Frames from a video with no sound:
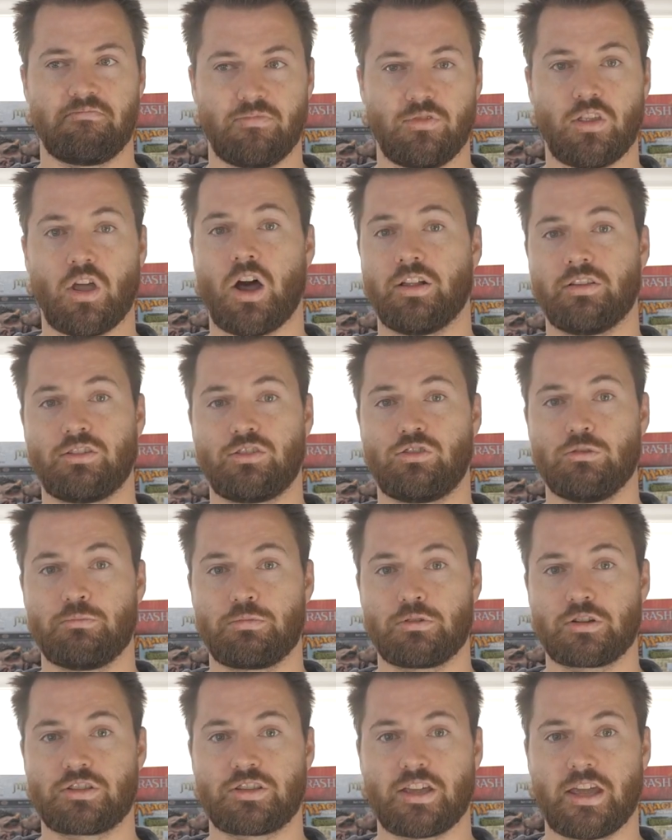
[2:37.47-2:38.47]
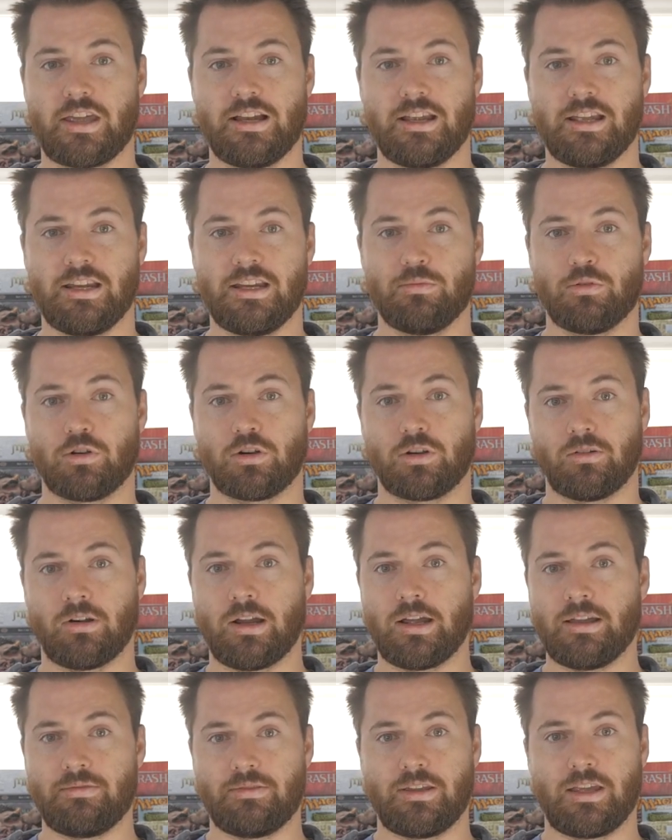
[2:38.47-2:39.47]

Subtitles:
Not super exciting anymore, right?